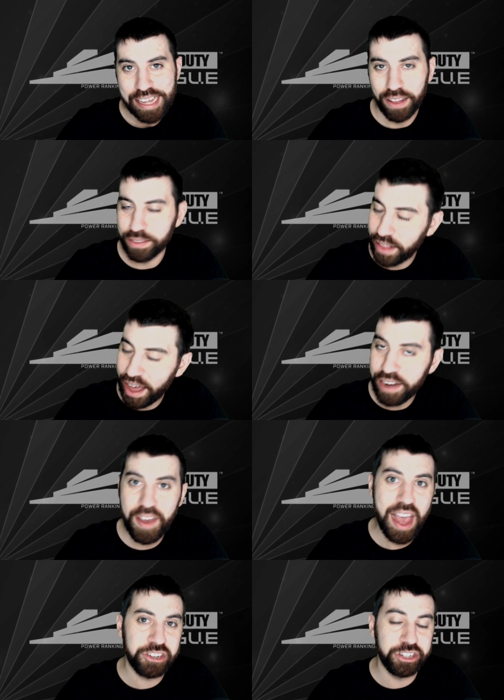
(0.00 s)
A lot of
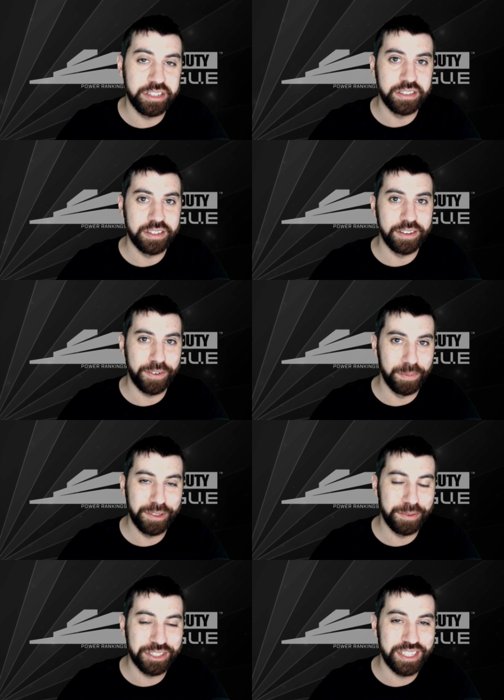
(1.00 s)
action from
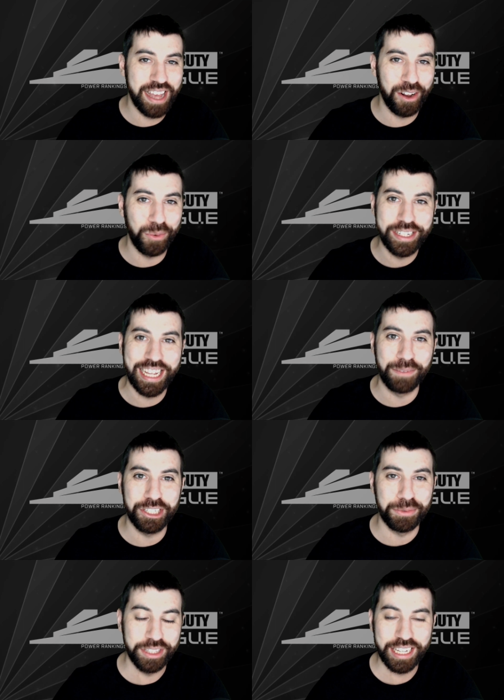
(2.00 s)
the Seattle weekend,
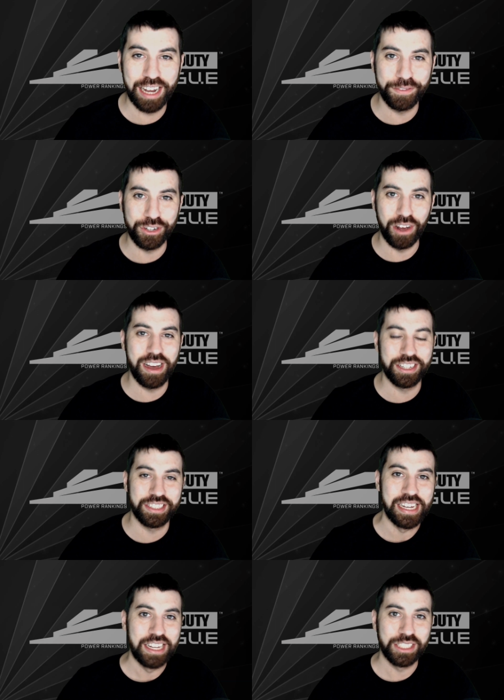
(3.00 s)
which really kind of
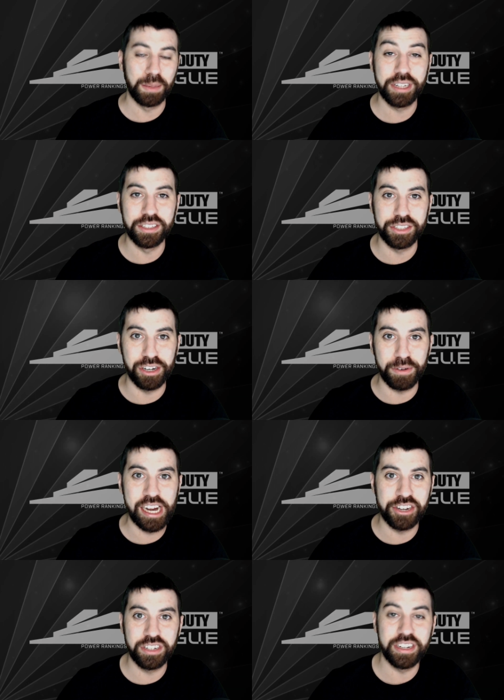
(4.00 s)
tossed some
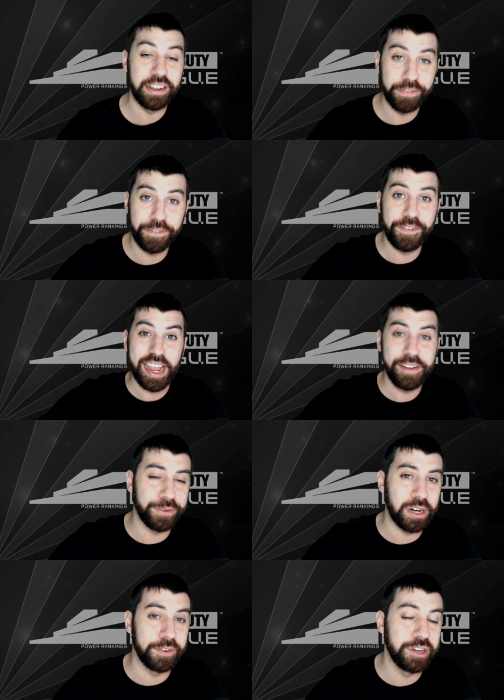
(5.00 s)
consideration in
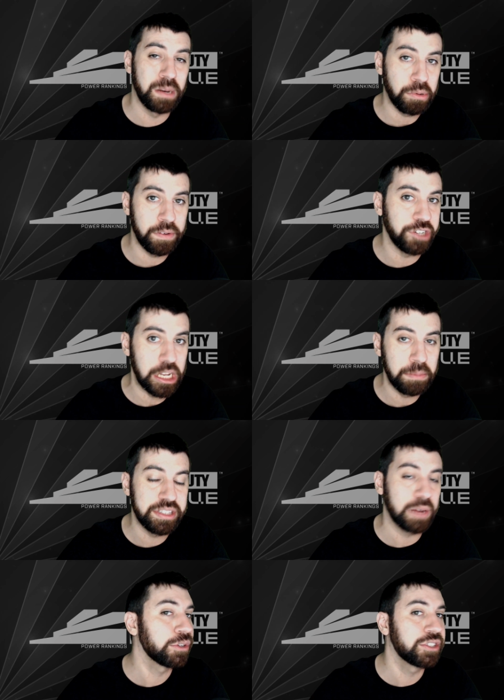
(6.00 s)
favor of a number of teams
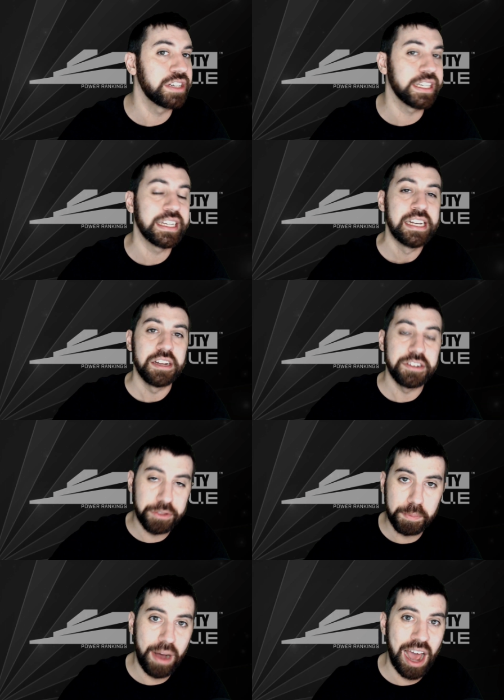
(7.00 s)
that were sitting near
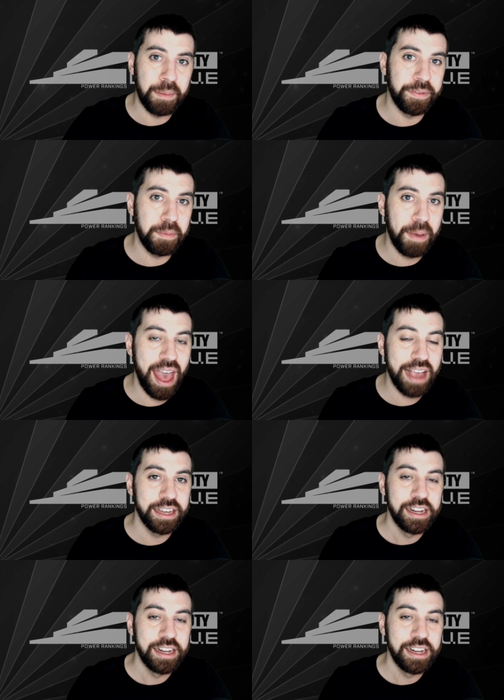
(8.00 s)
the bottom of the pack,